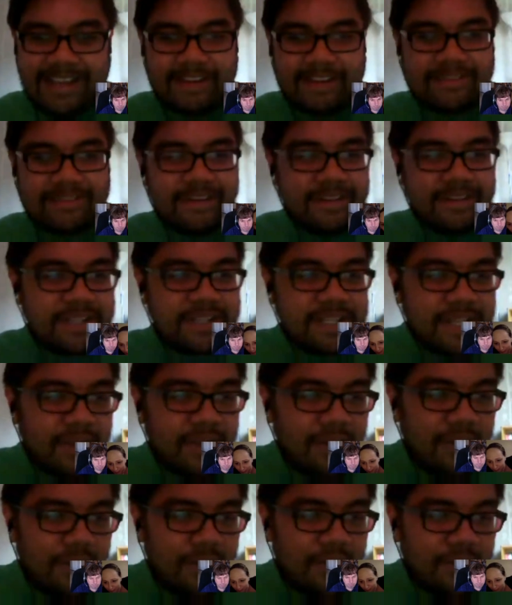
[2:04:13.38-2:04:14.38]
All right,
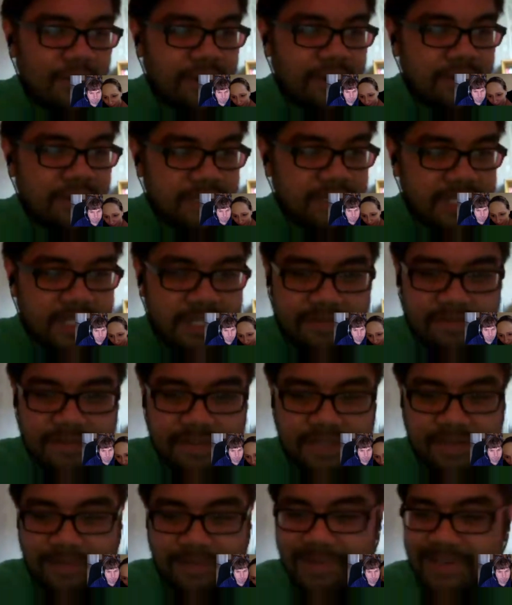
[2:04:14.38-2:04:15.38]

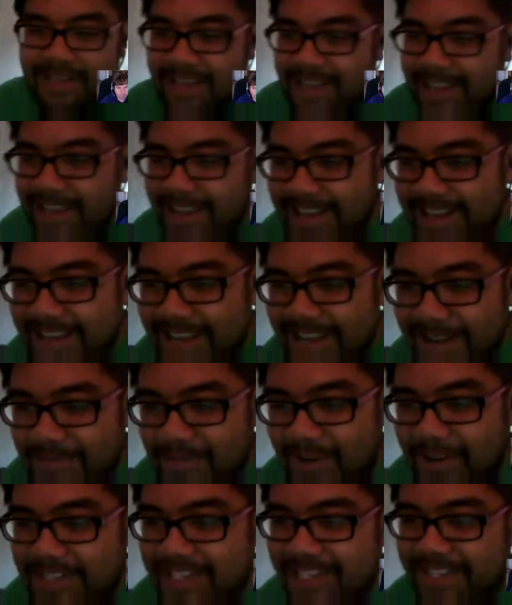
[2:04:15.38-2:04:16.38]
Stephen, you're playing
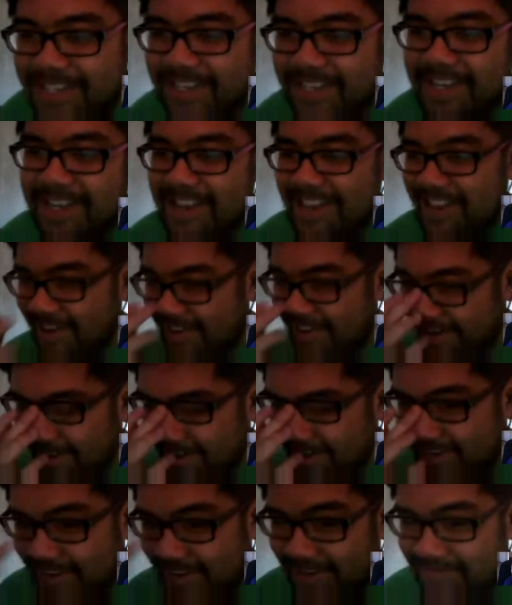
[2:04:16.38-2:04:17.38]
Monsignor
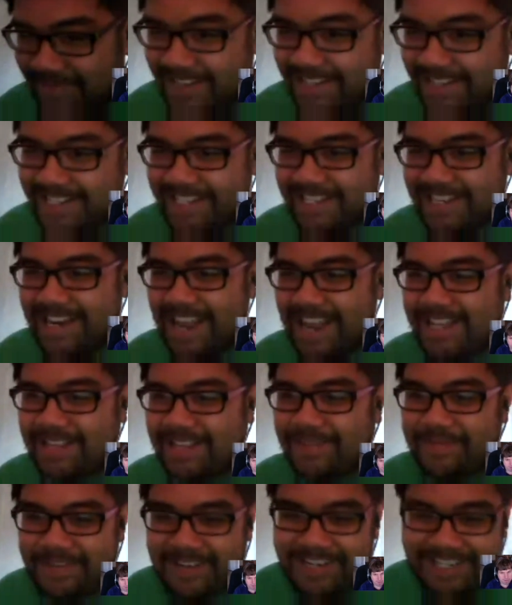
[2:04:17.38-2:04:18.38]
Tomlinson
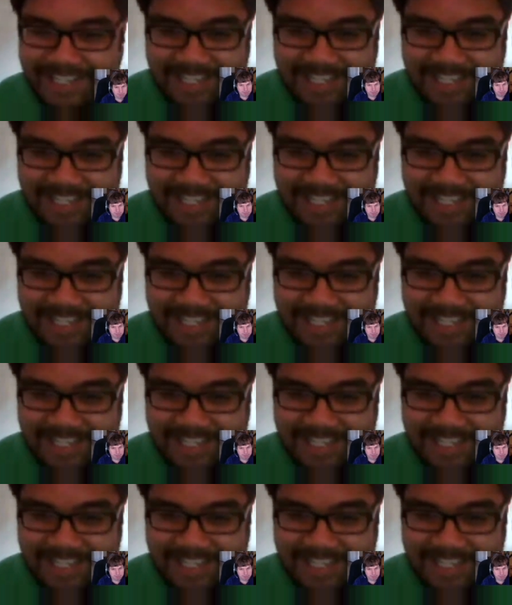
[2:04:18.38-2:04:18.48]
Ettiford